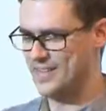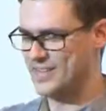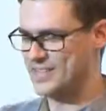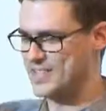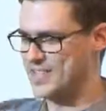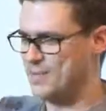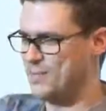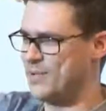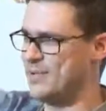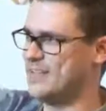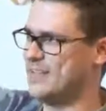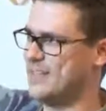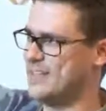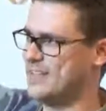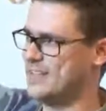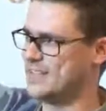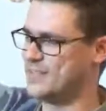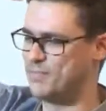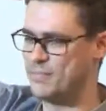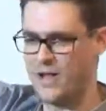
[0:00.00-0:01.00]
and then someone
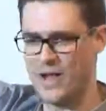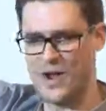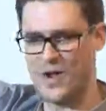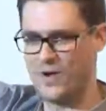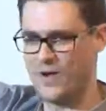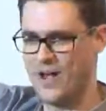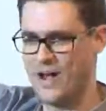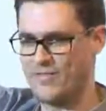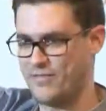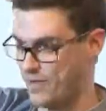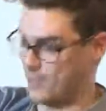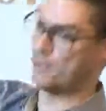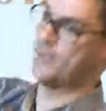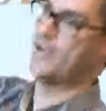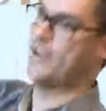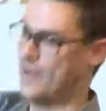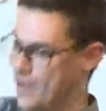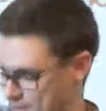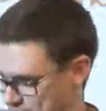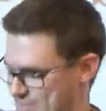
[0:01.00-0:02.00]
deletes a paragraph
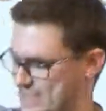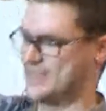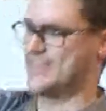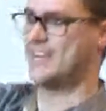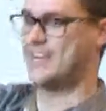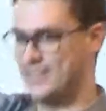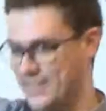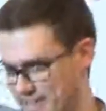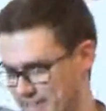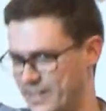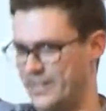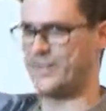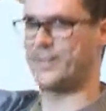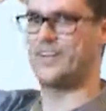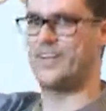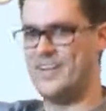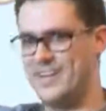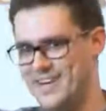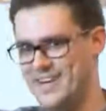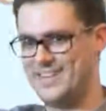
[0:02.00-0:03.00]
up here and suddenly
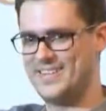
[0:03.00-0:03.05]
your